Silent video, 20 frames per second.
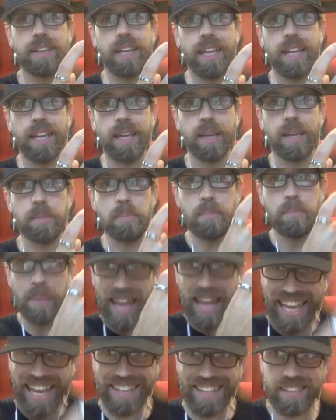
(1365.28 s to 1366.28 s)
a
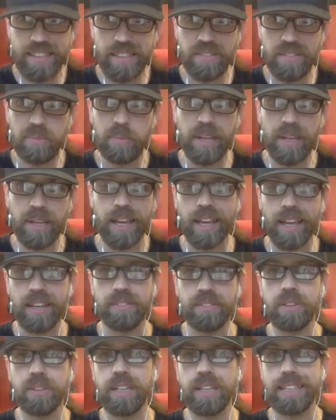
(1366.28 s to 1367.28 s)
passive
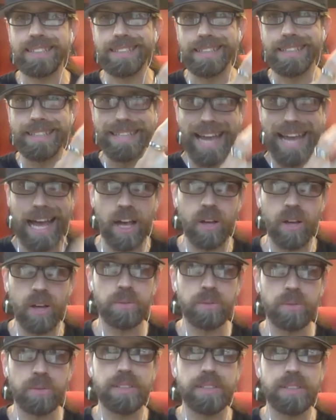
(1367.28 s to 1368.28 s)
behavior. It's a
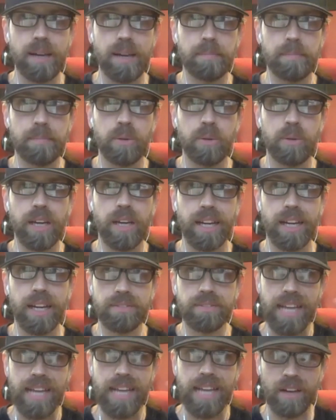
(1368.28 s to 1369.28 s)
down tempo, kind
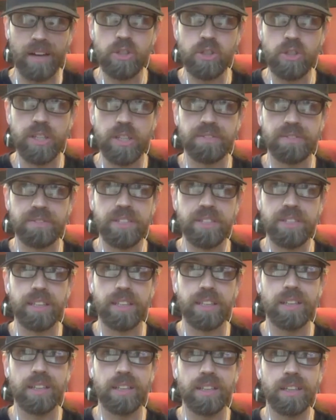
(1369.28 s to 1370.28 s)
of
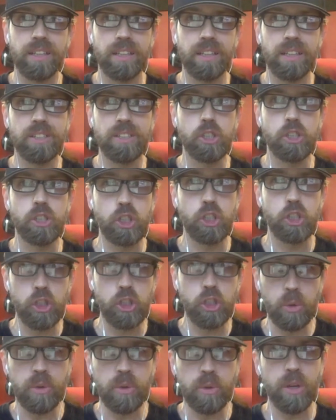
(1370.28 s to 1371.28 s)
downshifted,
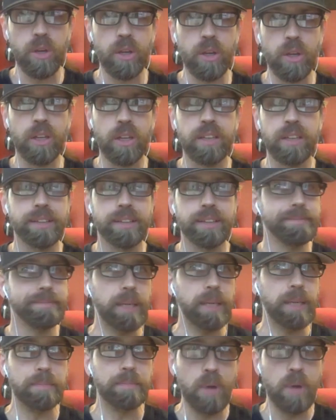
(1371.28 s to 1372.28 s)
soothing,
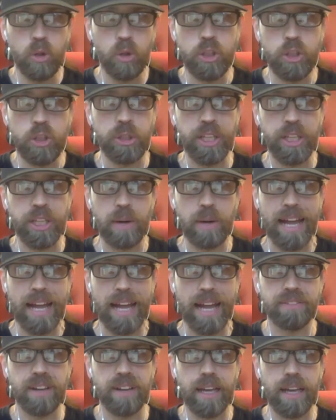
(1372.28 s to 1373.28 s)
emotionally
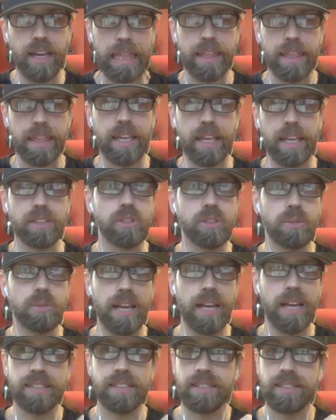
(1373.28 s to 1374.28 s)
gratifying thing. So
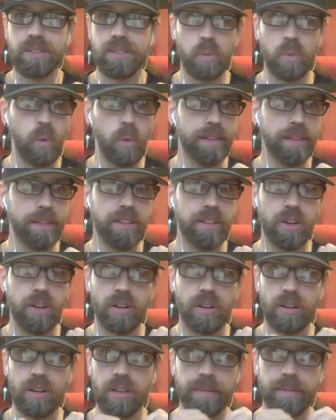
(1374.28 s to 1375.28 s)
that's when the
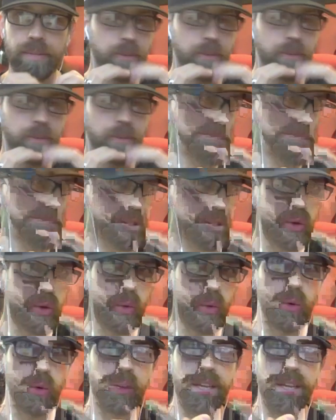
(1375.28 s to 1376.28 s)
dog grabs a
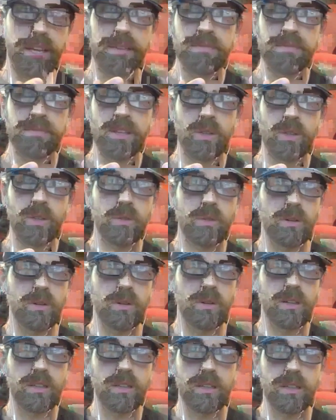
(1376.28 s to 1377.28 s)
toy
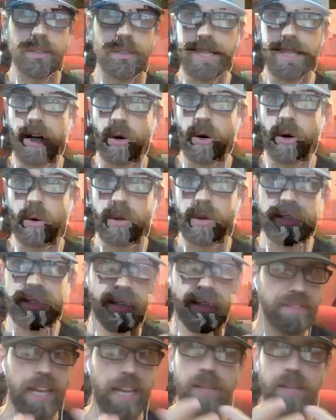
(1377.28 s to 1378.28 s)
or you know a
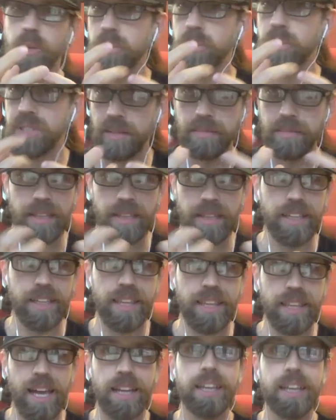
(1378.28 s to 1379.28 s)
stuffed animal or something
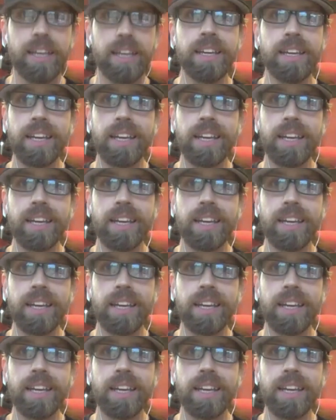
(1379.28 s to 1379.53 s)
like that